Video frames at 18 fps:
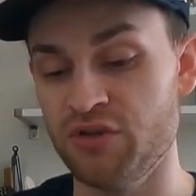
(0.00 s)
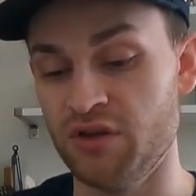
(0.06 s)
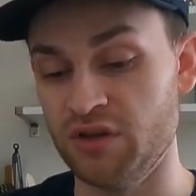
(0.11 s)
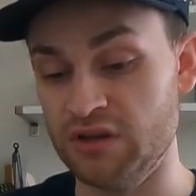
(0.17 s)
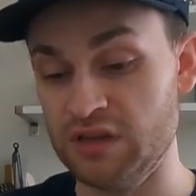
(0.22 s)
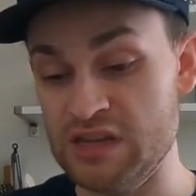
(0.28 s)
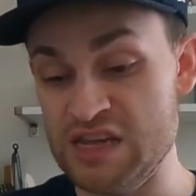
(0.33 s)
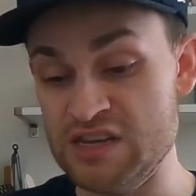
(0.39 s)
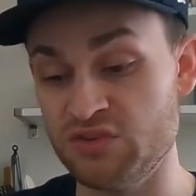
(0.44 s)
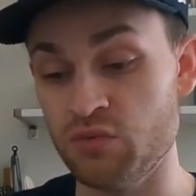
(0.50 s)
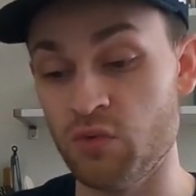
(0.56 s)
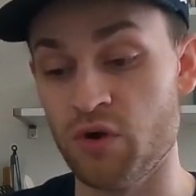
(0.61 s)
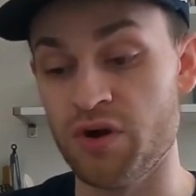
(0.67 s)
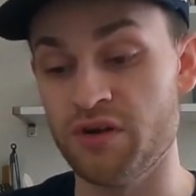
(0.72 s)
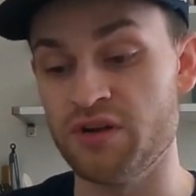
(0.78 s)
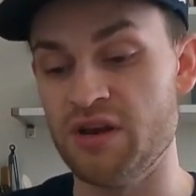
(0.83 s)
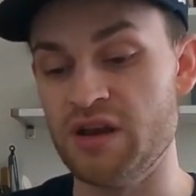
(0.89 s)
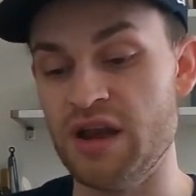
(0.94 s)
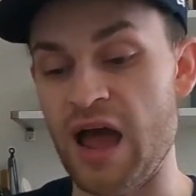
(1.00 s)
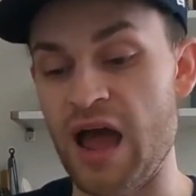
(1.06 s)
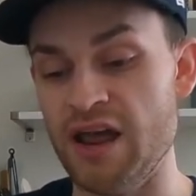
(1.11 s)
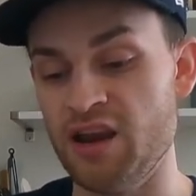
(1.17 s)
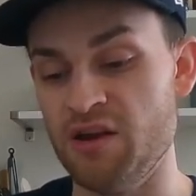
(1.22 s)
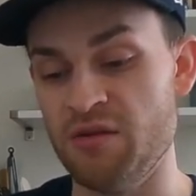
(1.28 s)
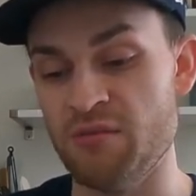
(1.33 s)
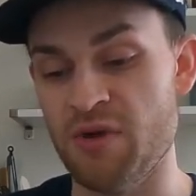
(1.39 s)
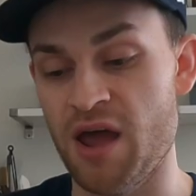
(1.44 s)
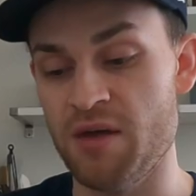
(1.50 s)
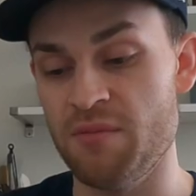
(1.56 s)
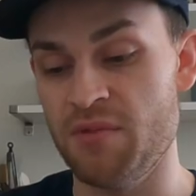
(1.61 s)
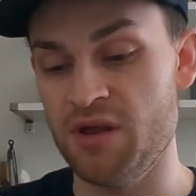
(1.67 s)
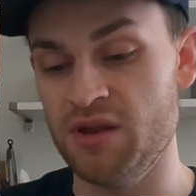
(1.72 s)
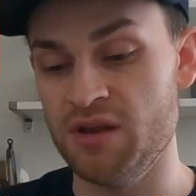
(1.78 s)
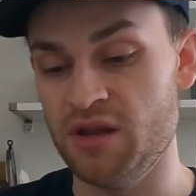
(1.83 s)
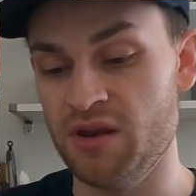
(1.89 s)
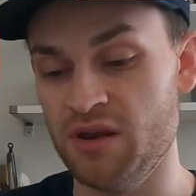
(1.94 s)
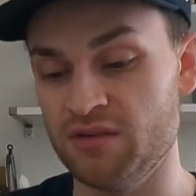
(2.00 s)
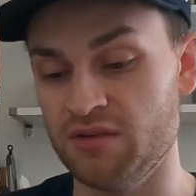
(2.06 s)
to at least warrant a 9 in my opinion.